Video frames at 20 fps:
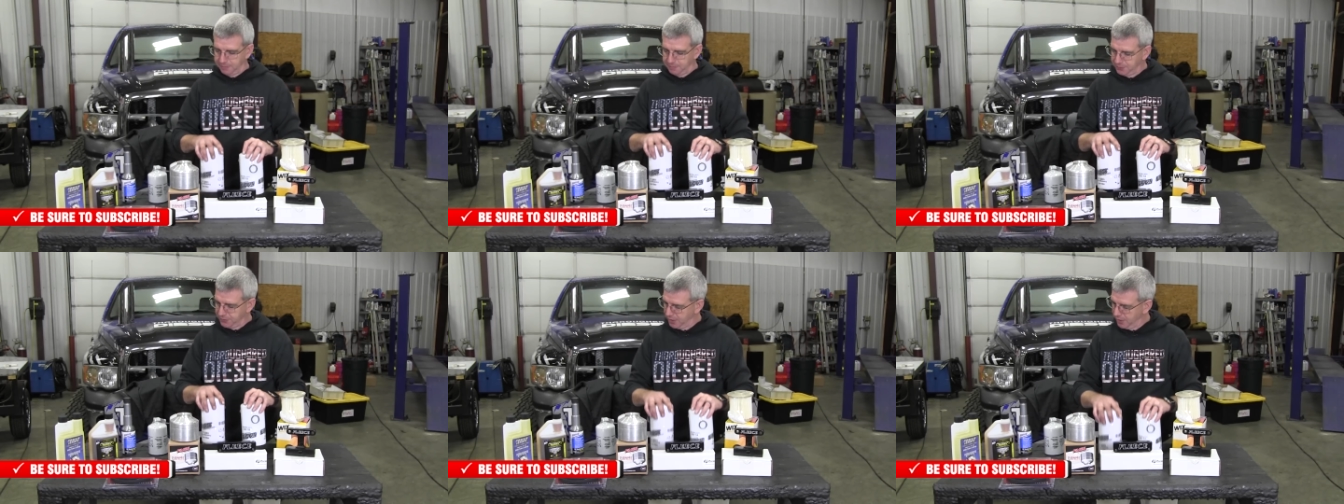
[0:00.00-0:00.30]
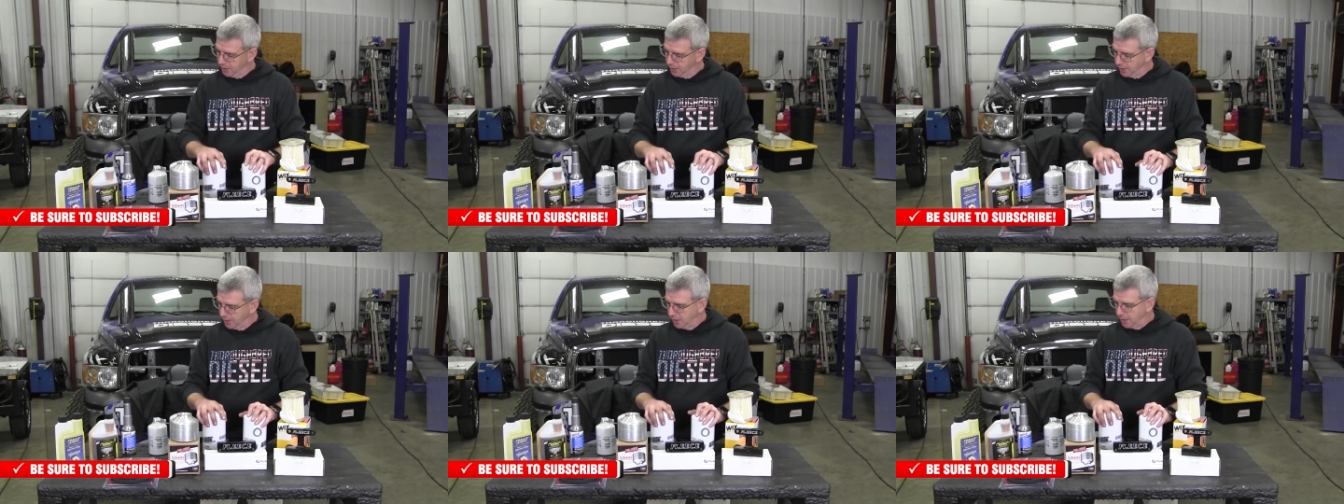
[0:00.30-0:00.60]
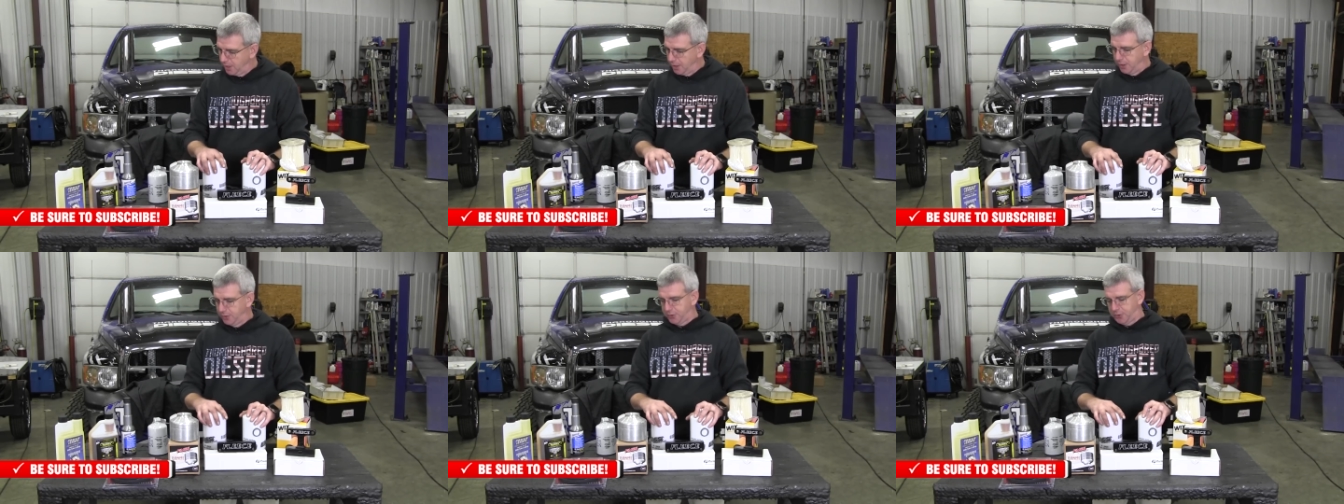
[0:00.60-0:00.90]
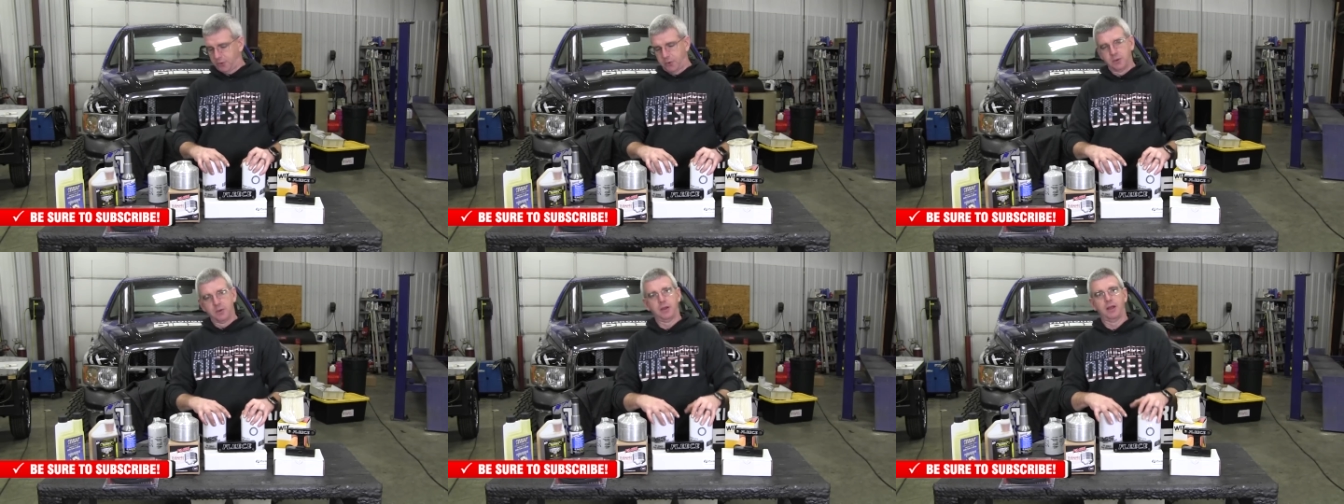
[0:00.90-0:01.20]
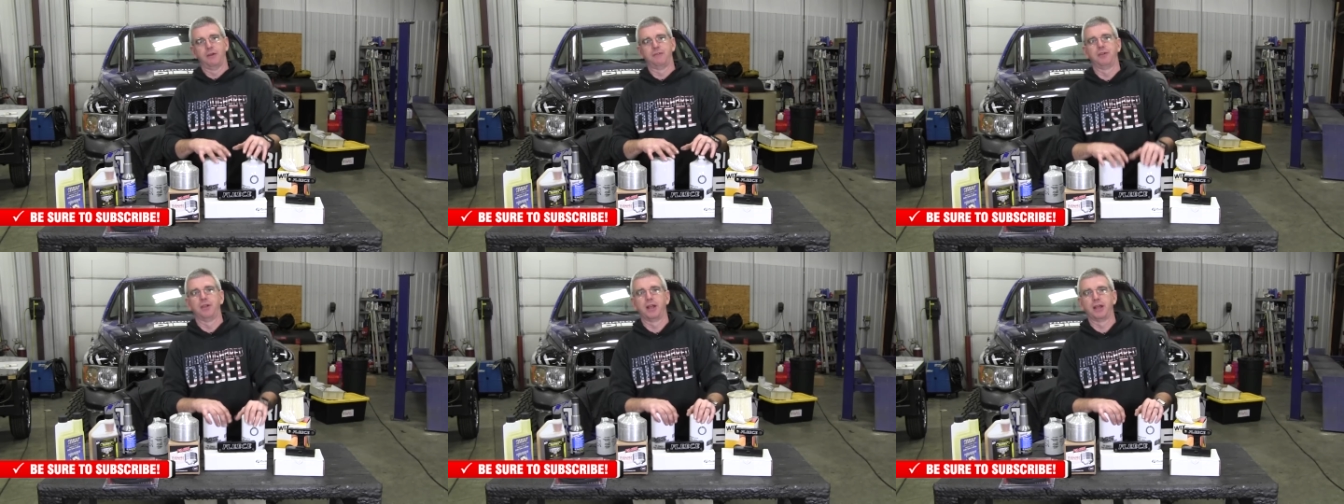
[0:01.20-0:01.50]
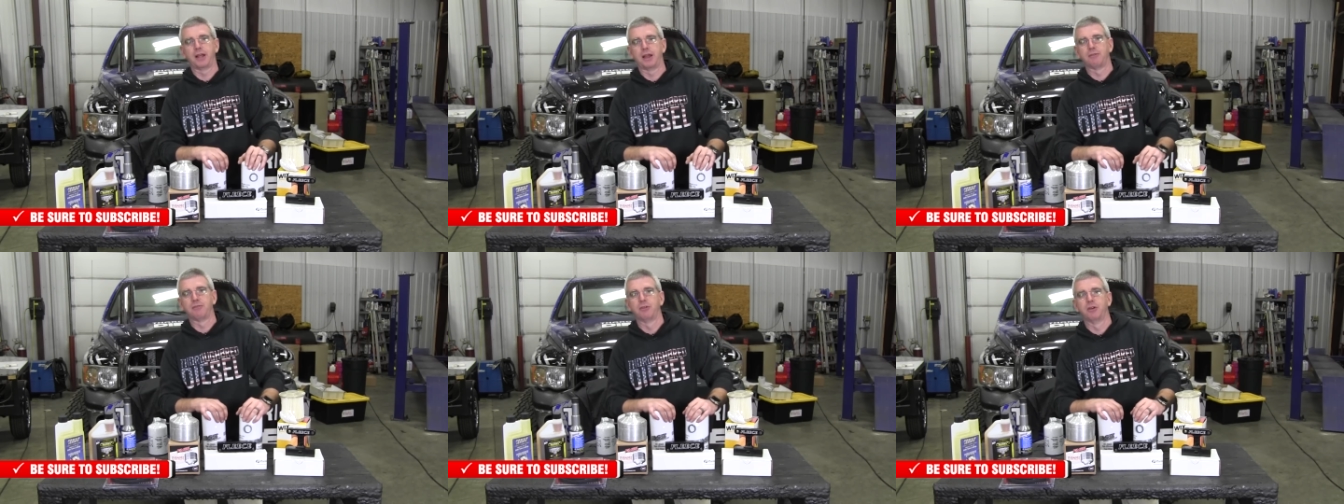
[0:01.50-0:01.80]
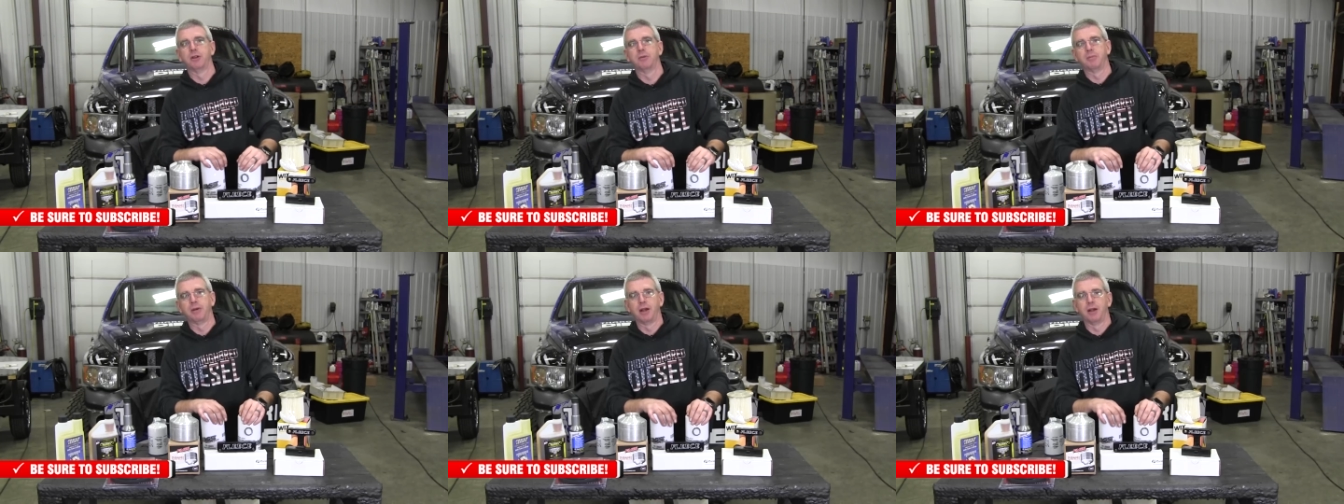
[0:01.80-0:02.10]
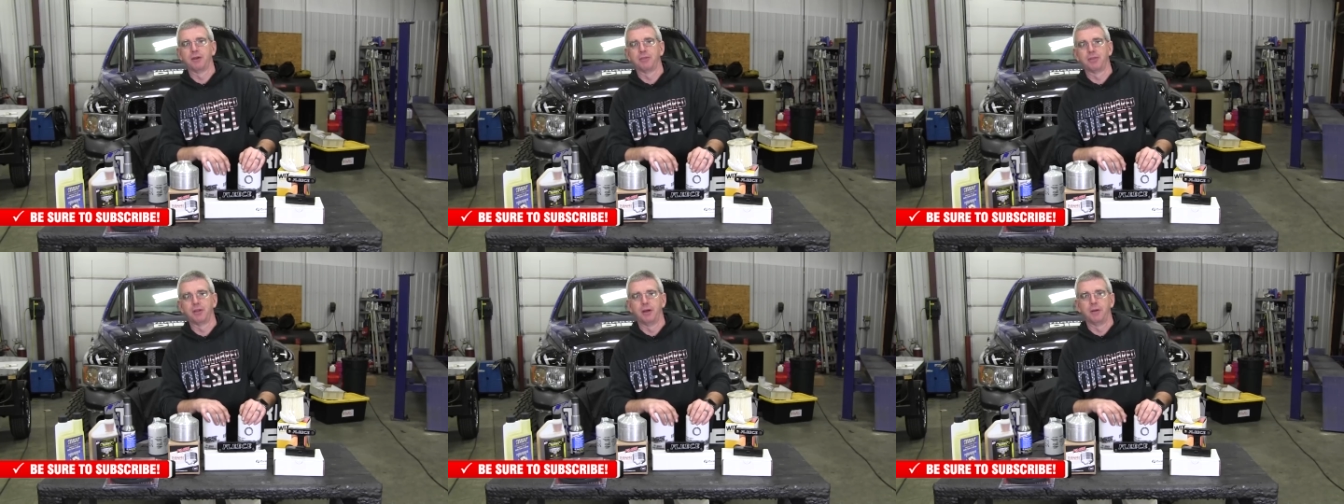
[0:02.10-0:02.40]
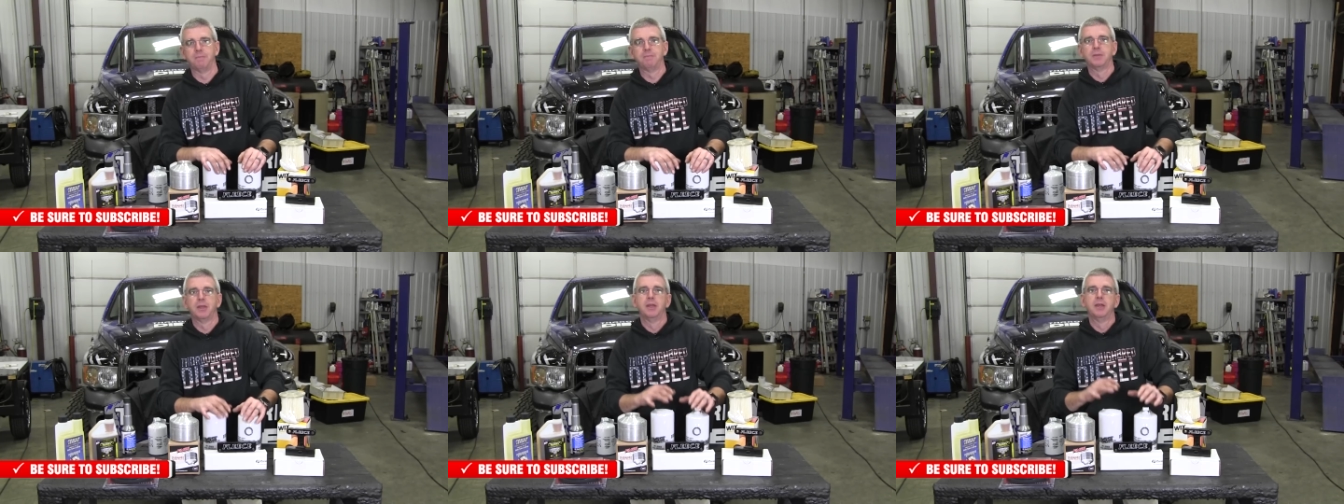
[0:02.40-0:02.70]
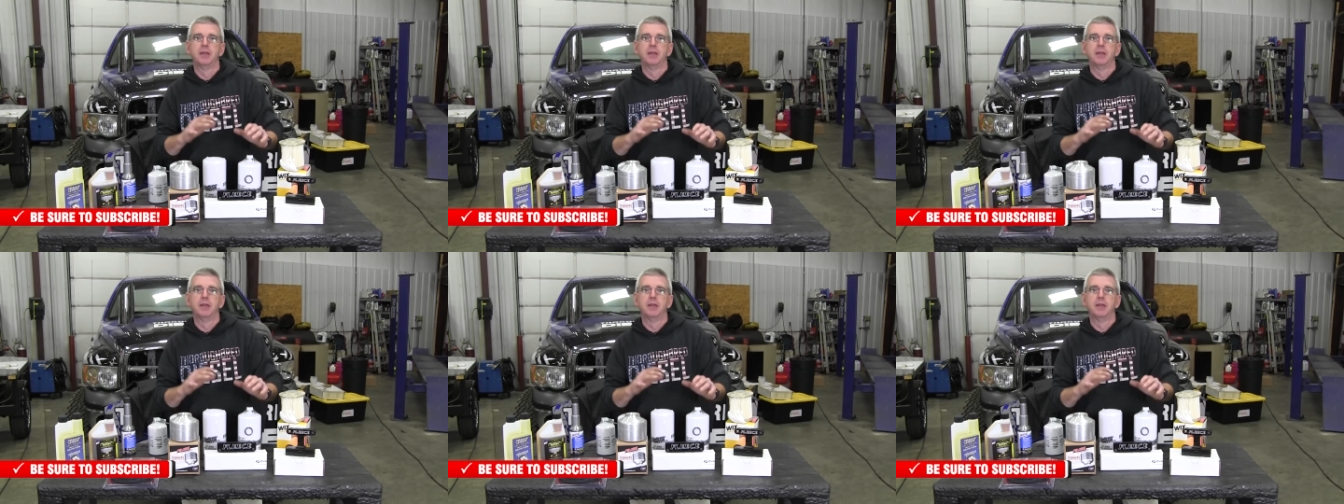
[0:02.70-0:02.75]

Whew, I feel like I've run a marathon.